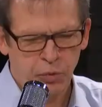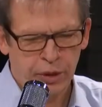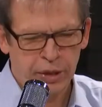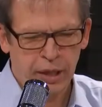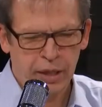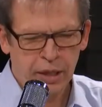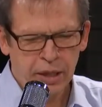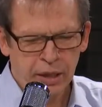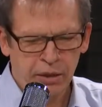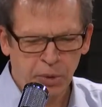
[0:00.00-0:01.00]
28,
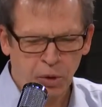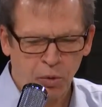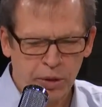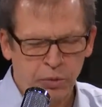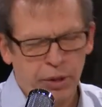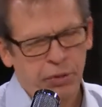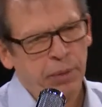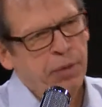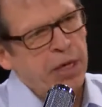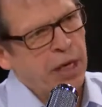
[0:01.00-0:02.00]
Kenny McCoy,
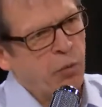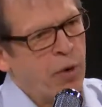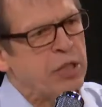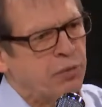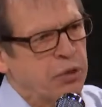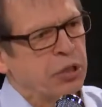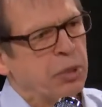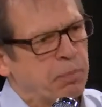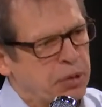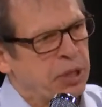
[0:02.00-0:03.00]
23. And West
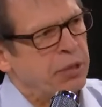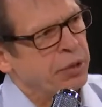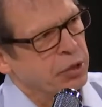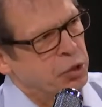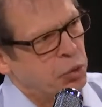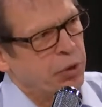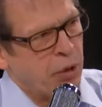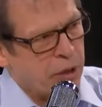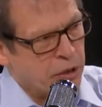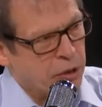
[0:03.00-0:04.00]
Virginia, particularly in short
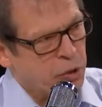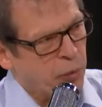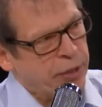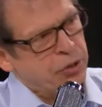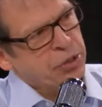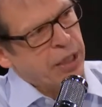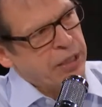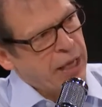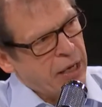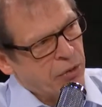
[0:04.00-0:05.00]
yardage situations
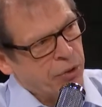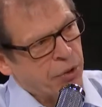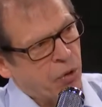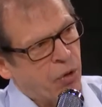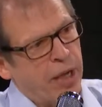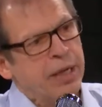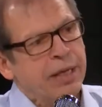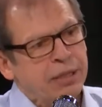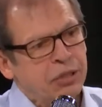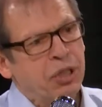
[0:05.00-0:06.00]
and down on the goal line,
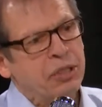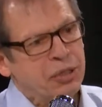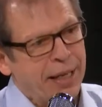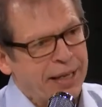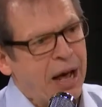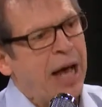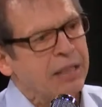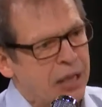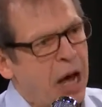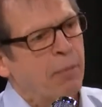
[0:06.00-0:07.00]
just
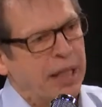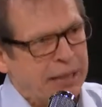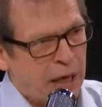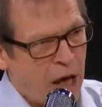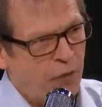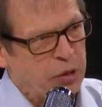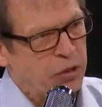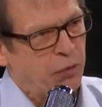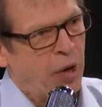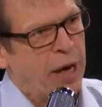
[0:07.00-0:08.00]
cannot dominate that
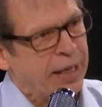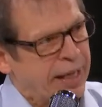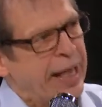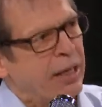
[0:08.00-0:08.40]
offensive line and